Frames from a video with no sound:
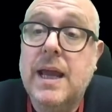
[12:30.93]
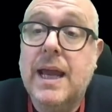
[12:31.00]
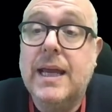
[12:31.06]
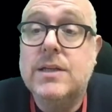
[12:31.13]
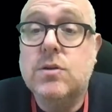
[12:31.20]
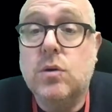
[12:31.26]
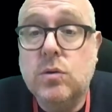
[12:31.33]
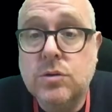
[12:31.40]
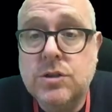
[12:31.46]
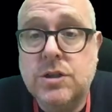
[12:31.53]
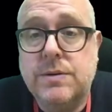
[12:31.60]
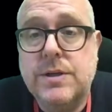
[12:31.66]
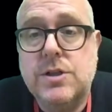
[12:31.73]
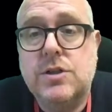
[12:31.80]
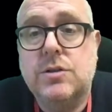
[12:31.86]
He
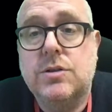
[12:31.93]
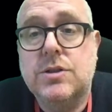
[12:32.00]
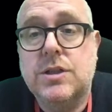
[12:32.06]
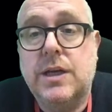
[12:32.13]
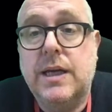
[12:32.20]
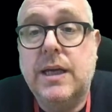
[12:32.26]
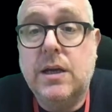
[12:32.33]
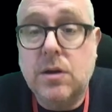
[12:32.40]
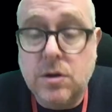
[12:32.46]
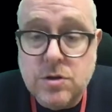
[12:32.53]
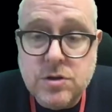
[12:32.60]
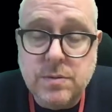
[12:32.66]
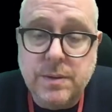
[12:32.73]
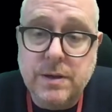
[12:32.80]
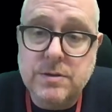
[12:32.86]
also ensures that he
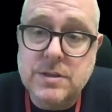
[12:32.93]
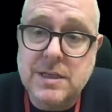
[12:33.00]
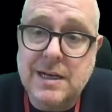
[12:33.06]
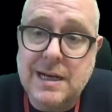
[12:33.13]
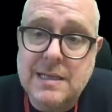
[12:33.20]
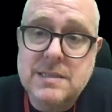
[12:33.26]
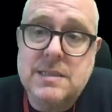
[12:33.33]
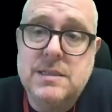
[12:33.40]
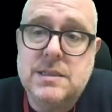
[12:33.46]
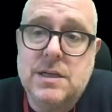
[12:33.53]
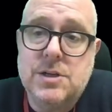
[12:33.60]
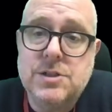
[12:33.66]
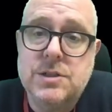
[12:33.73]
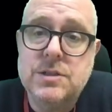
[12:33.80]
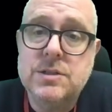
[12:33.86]
contributes to class
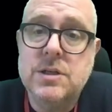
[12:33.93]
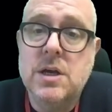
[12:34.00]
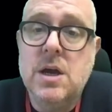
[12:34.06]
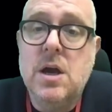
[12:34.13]
discussions